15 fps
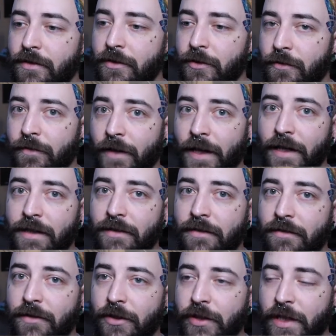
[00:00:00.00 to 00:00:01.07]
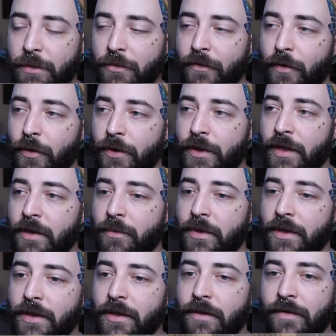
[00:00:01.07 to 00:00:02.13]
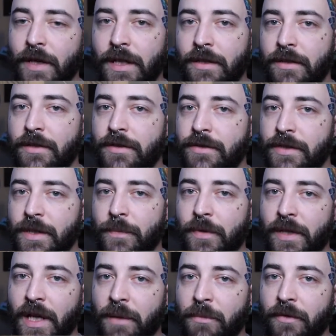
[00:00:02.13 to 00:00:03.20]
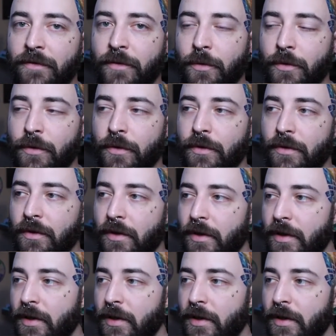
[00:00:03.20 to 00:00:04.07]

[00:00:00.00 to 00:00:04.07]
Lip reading: you're fed, you eat before you come in, you've had good sleep the night before,